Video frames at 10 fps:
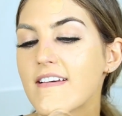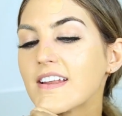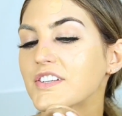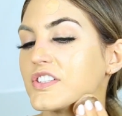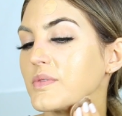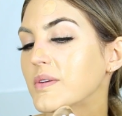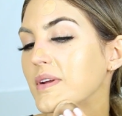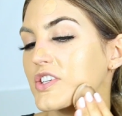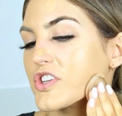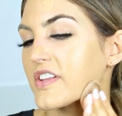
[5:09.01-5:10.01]
And I just want to
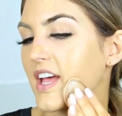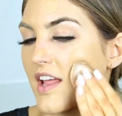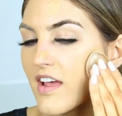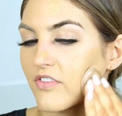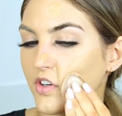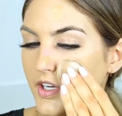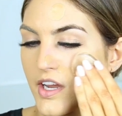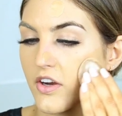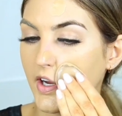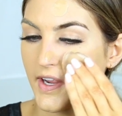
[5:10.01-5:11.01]
make sure that every
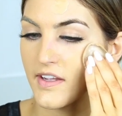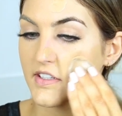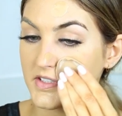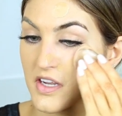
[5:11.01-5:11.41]
area is